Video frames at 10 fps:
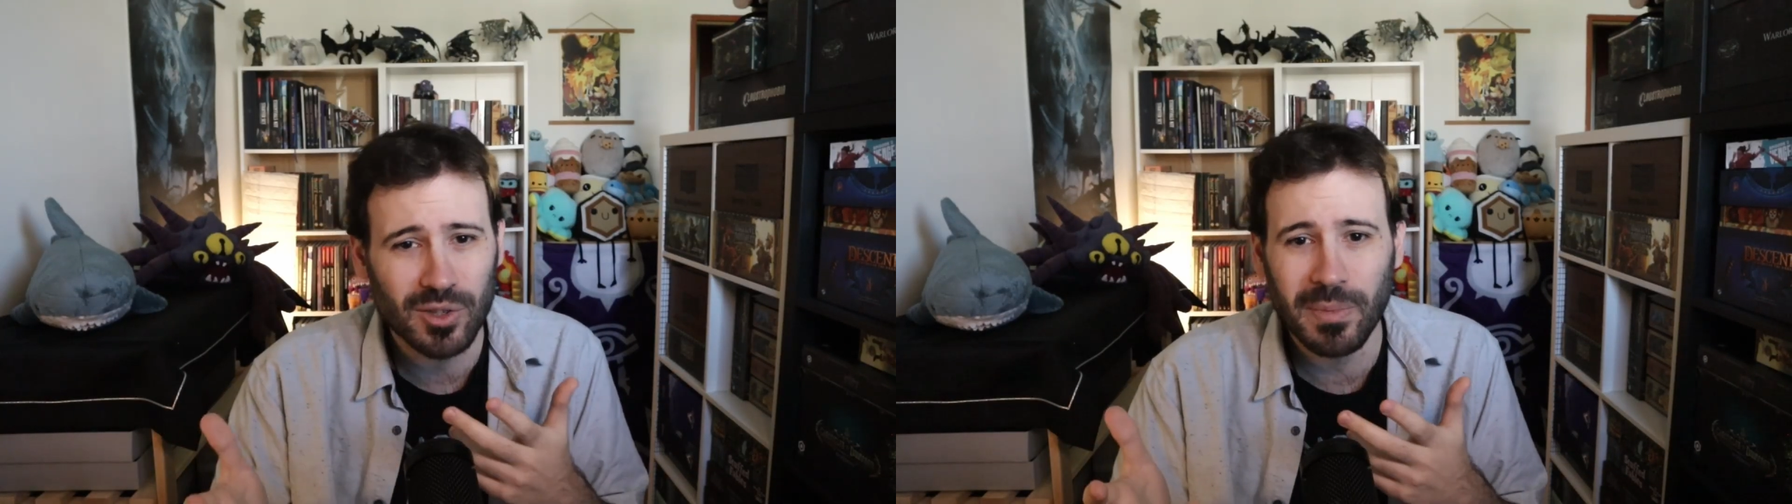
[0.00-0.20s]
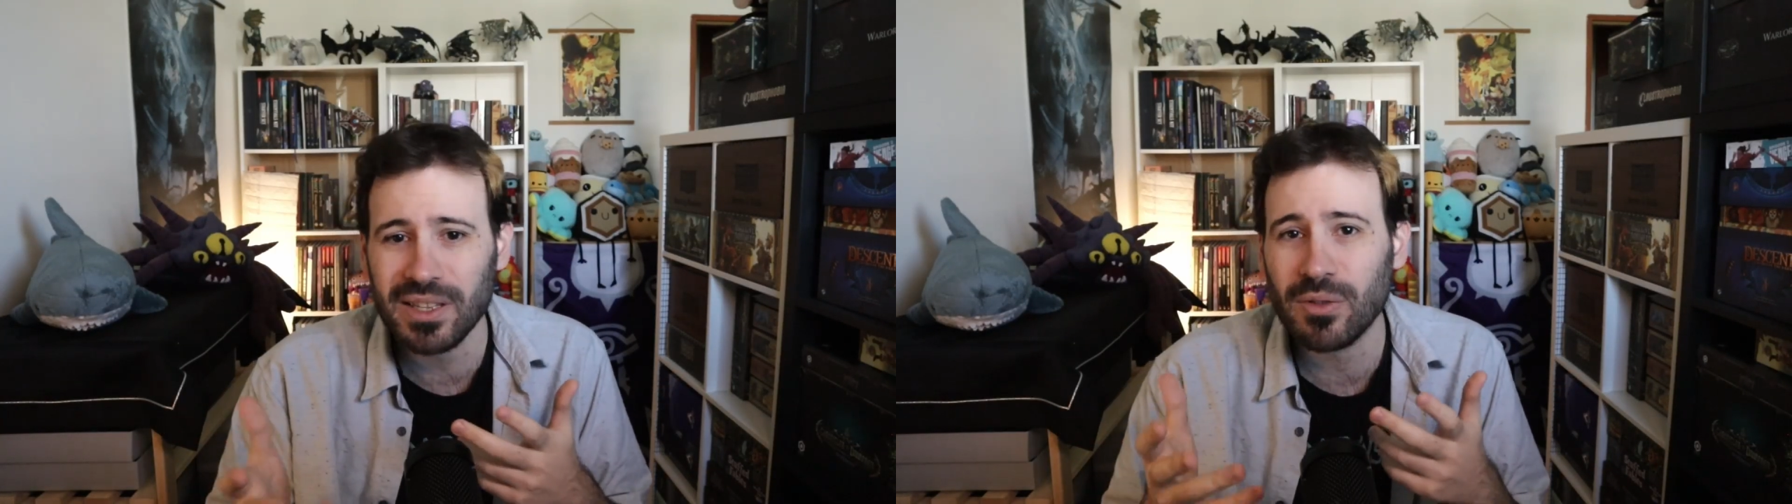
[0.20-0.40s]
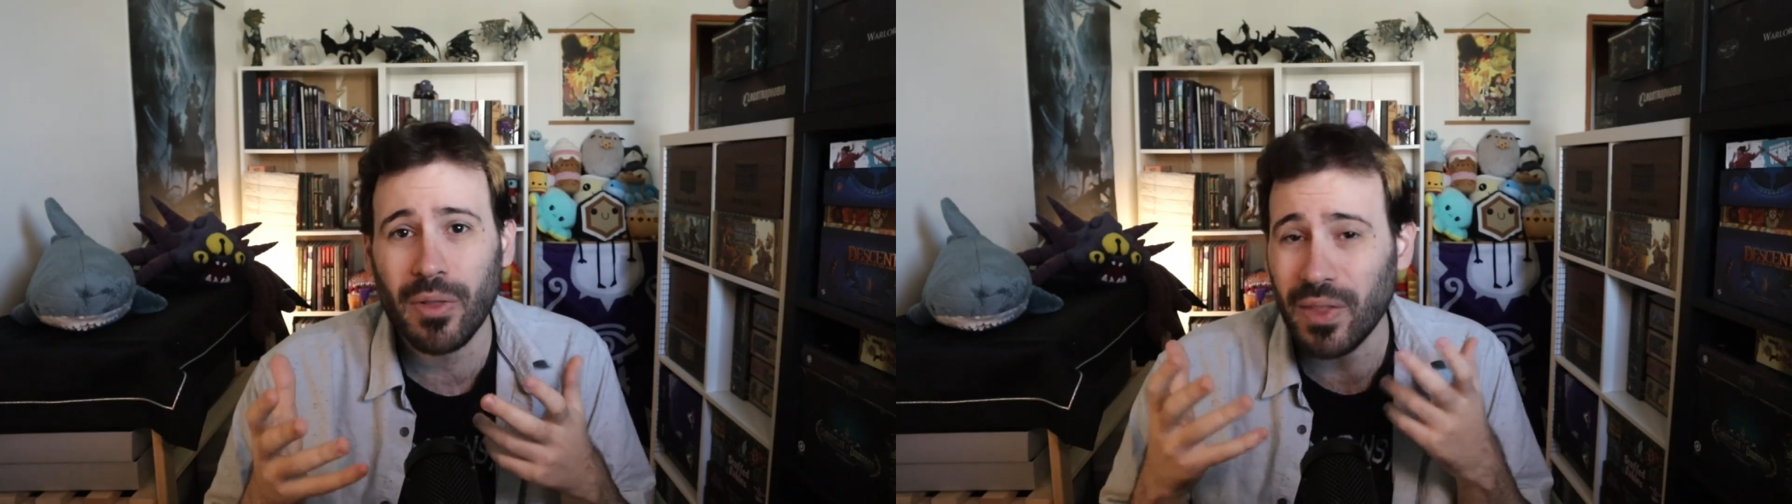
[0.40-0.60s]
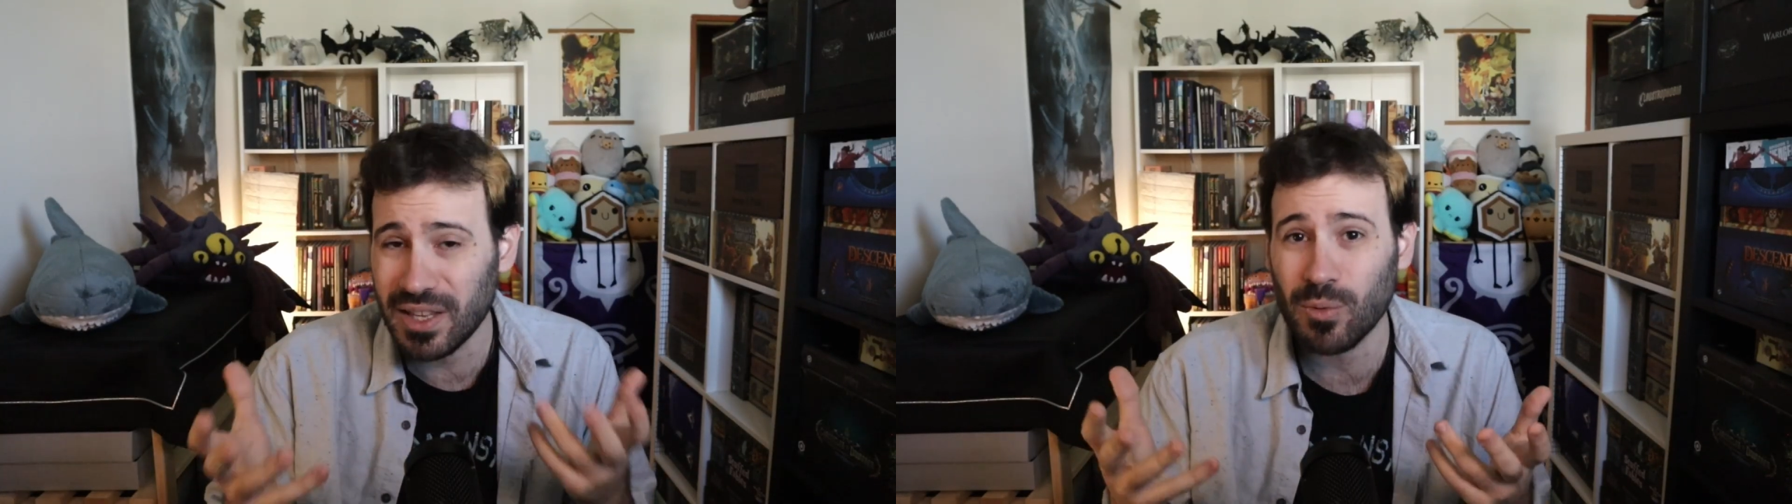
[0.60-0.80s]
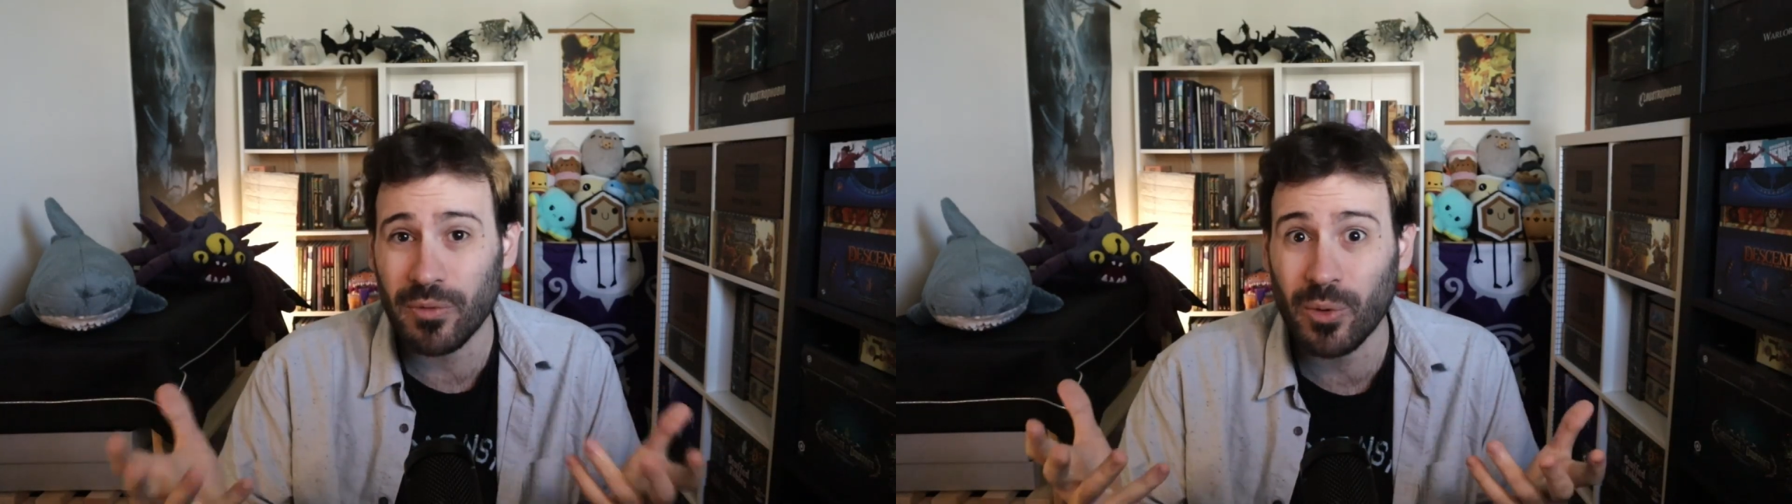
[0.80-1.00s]
based on the
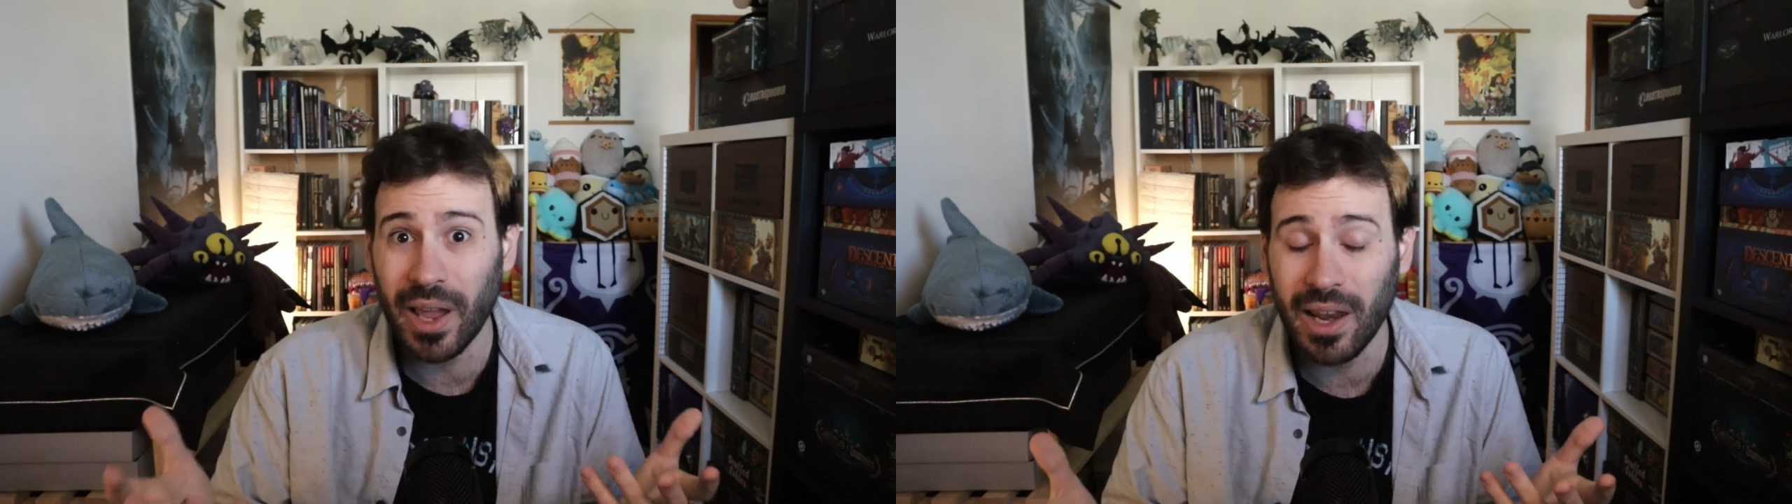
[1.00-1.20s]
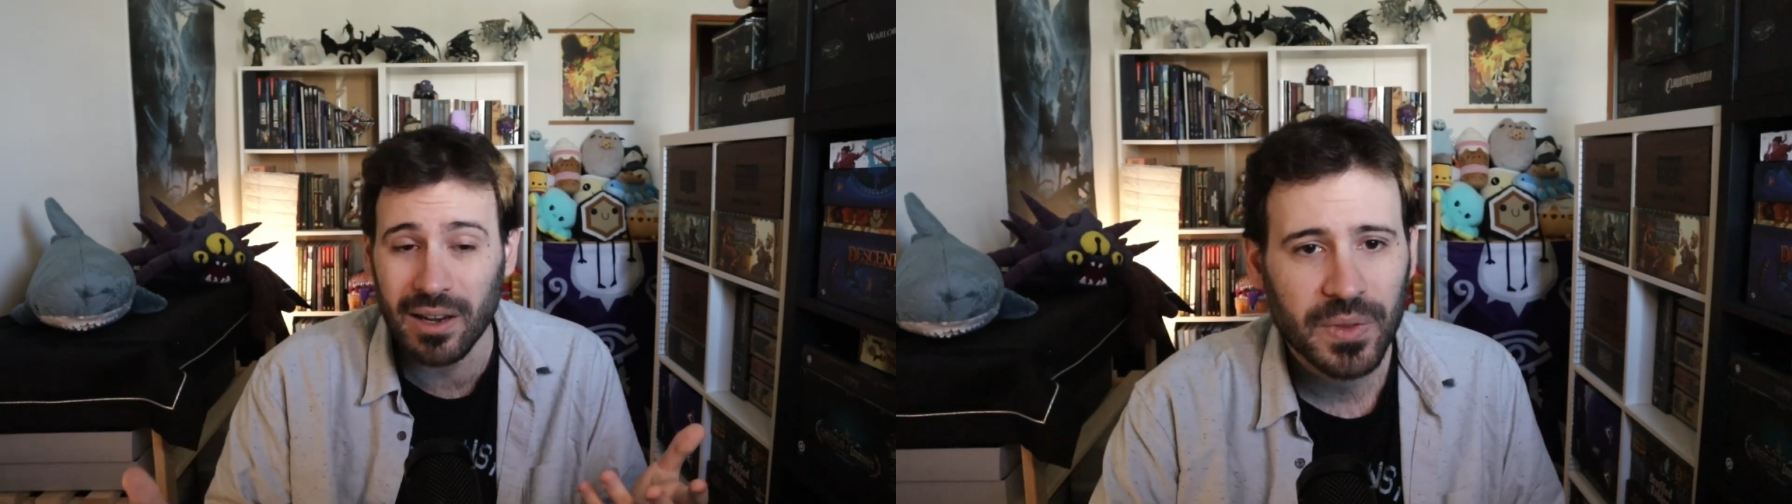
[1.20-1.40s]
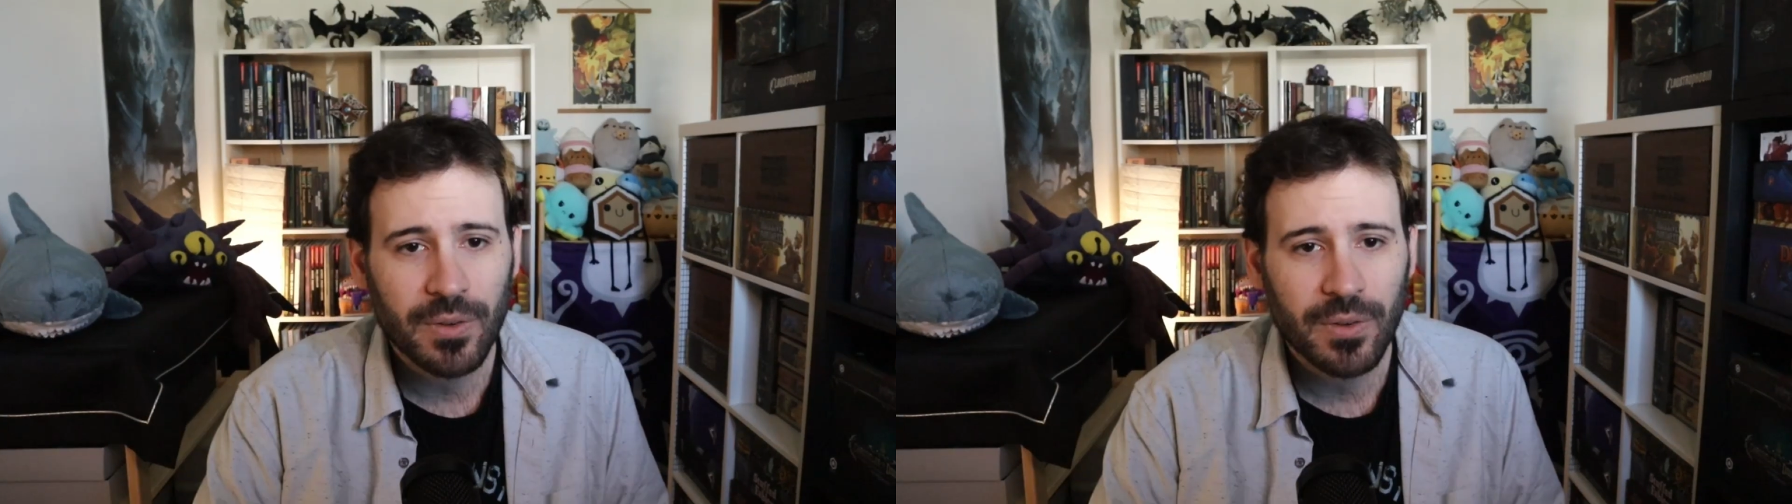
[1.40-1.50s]
things we've created.